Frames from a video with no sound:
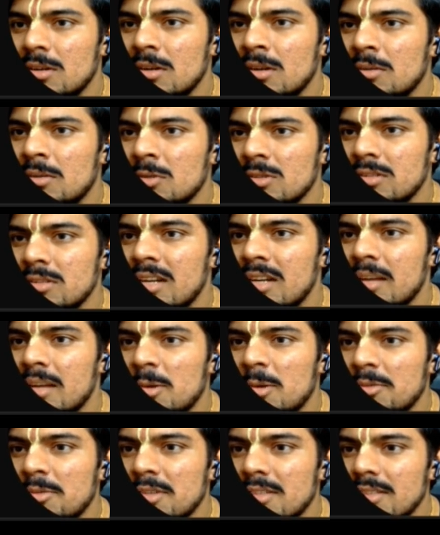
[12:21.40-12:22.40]
one, what's
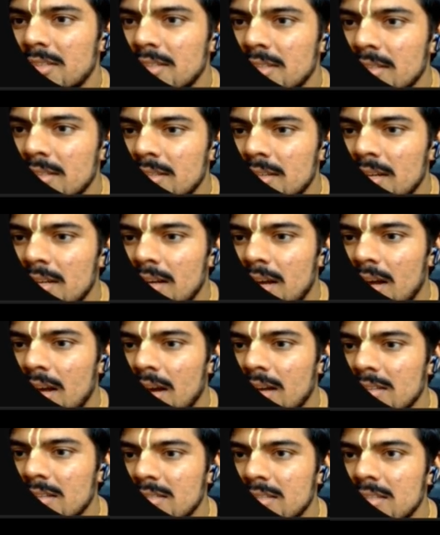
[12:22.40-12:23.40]
the name of it?
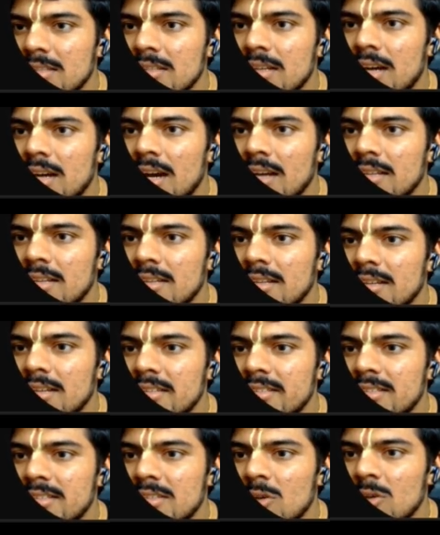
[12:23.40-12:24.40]
Once in, I
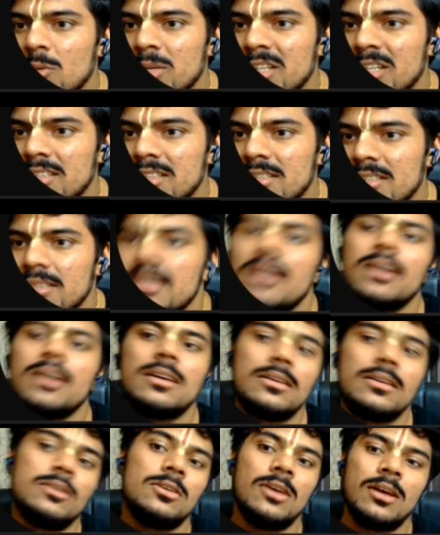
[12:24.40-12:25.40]
think it's Kubernetes.
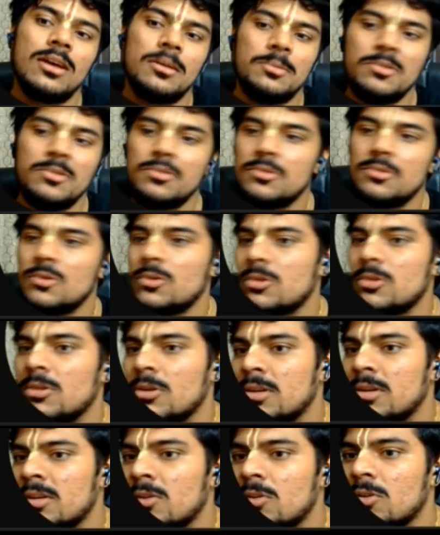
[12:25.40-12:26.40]
Yeah, fine.
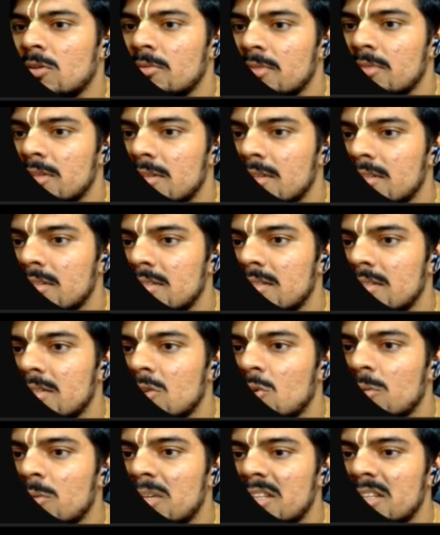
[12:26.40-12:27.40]
For output,
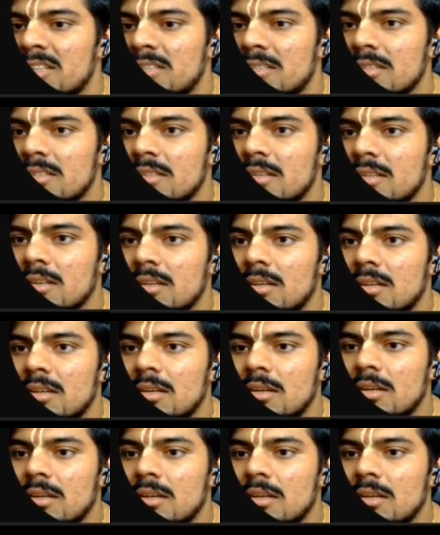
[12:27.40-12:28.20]
it's the Kubernetes.